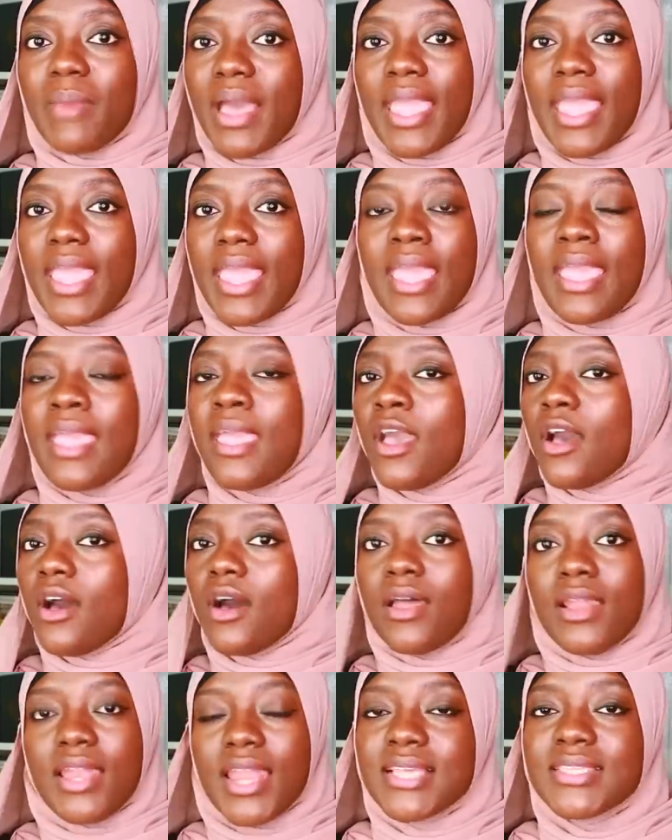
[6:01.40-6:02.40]
my hair
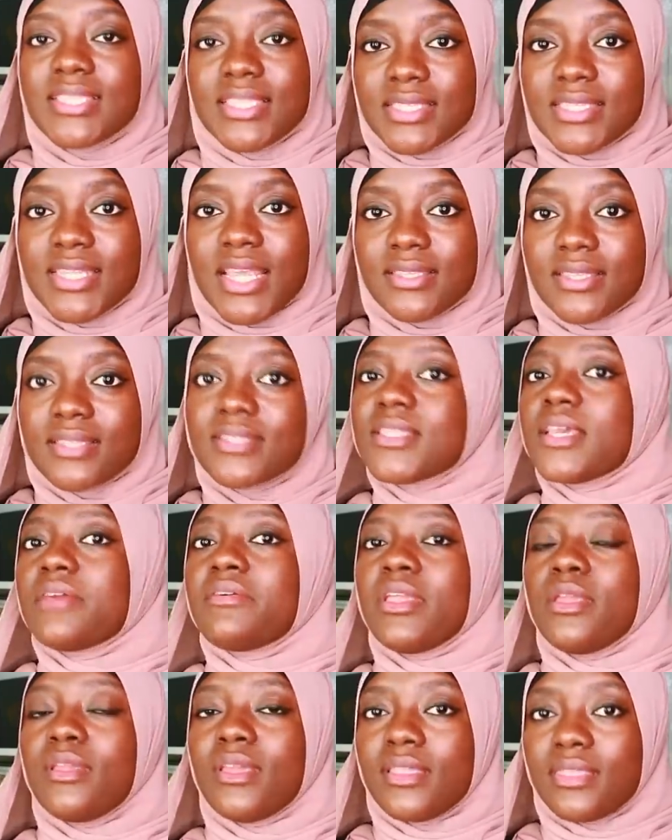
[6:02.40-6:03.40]
unless it's
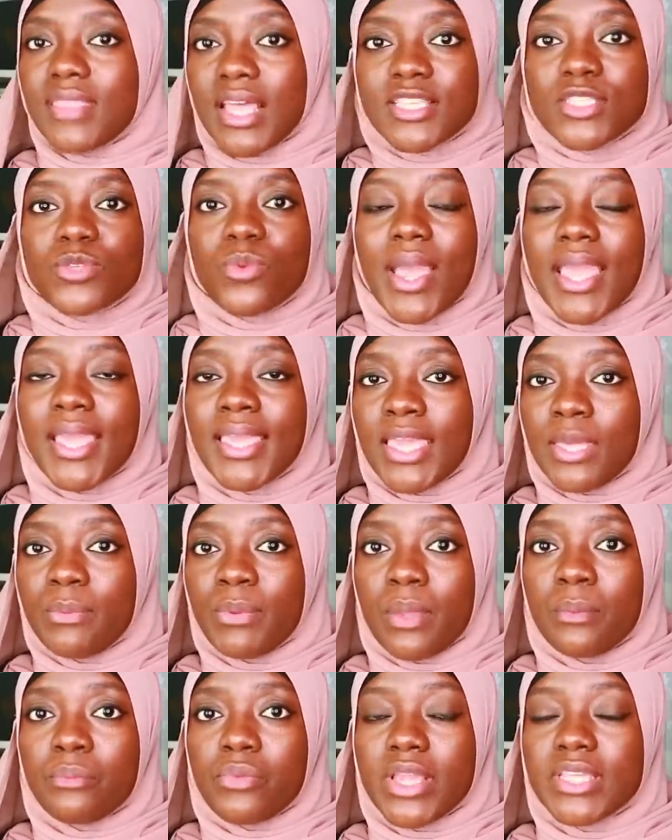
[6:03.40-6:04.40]
necessary that's why I keep
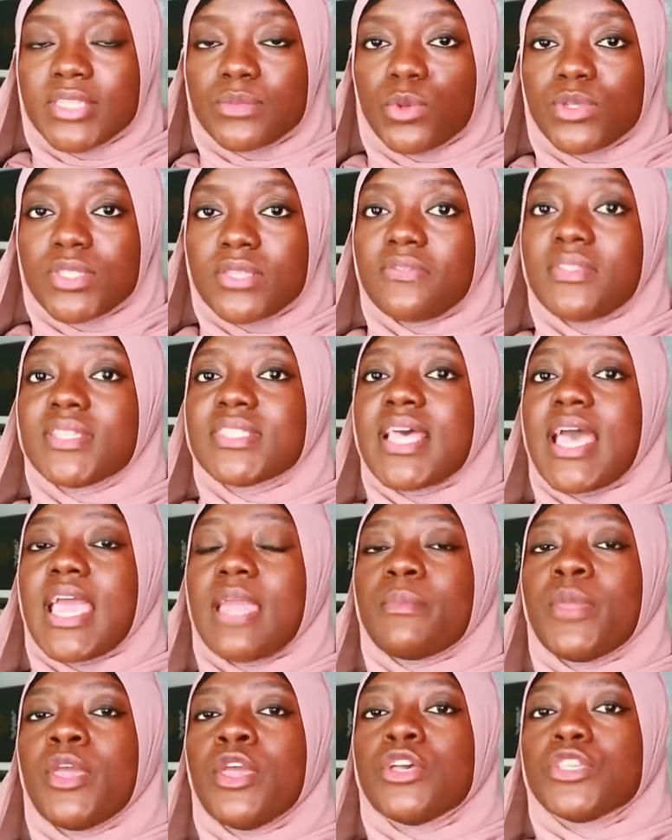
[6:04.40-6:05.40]
it in braids most of the
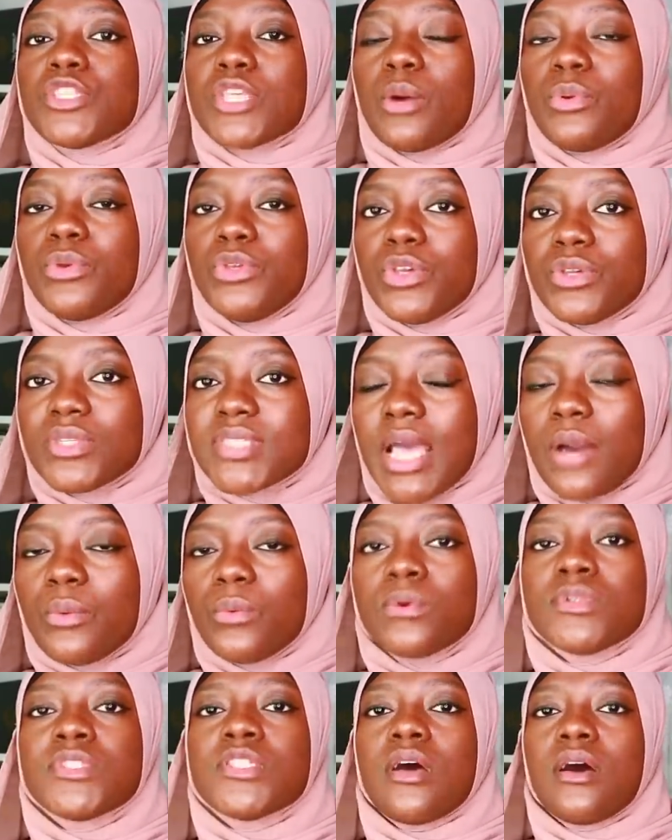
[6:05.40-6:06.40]
time. So I will use that
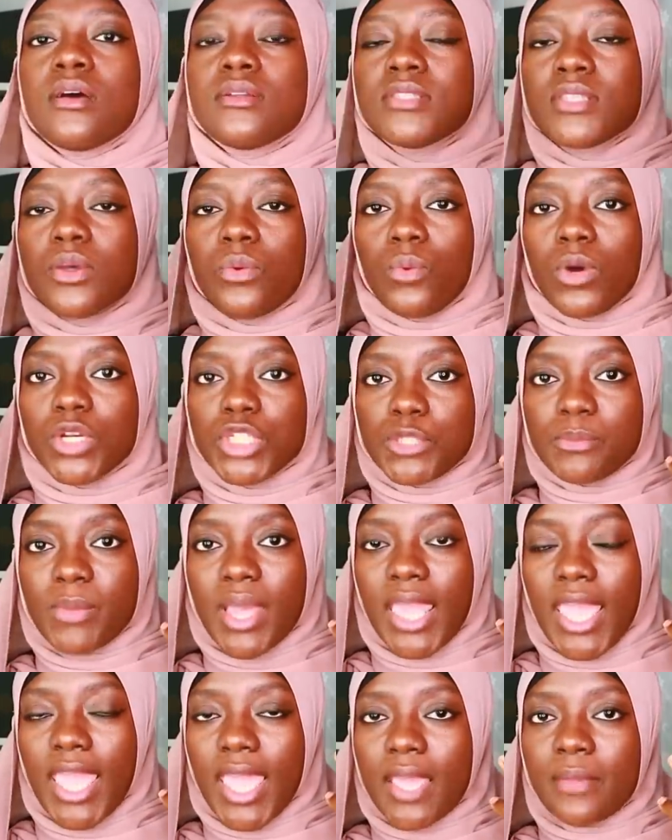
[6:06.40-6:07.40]
water to wash
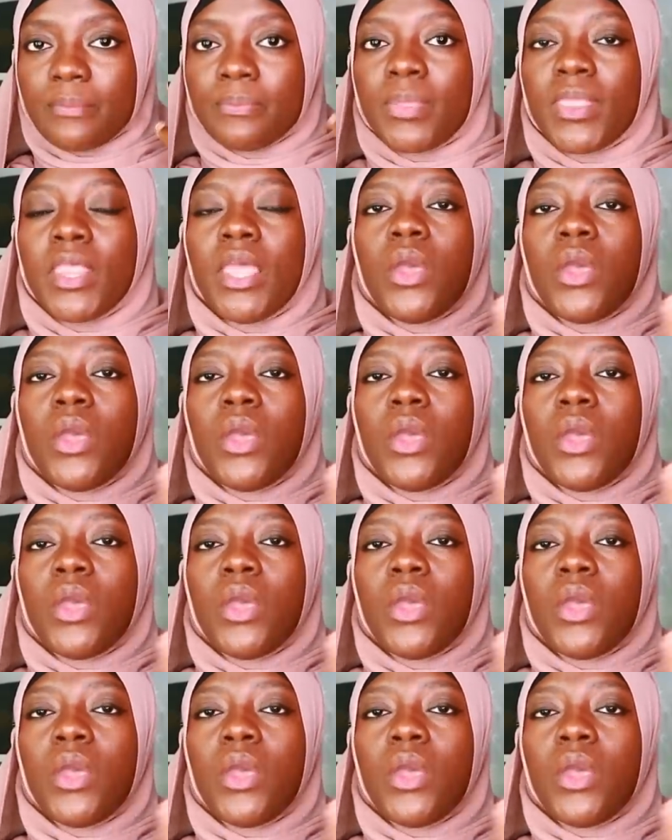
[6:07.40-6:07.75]
my hair.